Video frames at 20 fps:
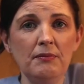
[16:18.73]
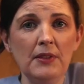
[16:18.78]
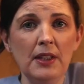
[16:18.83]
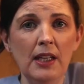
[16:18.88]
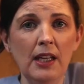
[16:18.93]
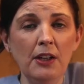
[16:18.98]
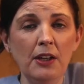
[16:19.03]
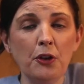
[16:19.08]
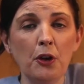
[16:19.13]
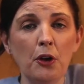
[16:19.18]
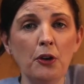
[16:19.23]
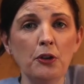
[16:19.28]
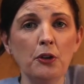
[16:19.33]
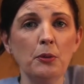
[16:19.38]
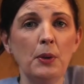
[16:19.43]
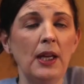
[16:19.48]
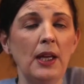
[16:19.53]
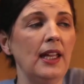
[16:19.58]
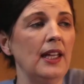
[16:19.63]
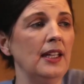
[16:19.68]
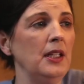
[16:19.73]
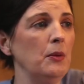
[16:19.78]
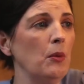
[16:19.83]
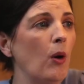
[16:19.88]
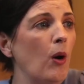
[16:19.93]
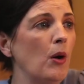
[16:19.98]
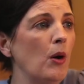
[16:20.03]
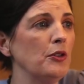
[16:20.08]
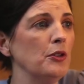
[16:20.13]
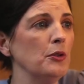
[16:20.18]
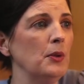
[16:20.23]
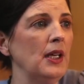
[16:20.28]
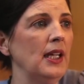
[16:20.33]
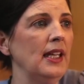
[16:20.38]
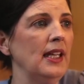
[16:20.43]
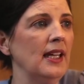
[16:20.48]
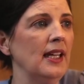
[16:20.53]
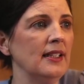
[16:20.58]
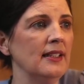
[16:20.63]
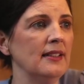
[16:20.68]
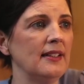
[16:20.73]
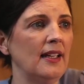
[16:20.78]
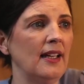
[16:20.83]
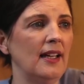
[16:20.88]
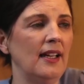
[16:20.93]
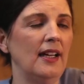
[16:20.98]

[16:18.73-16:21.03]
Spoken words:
He turned away and he walked away, and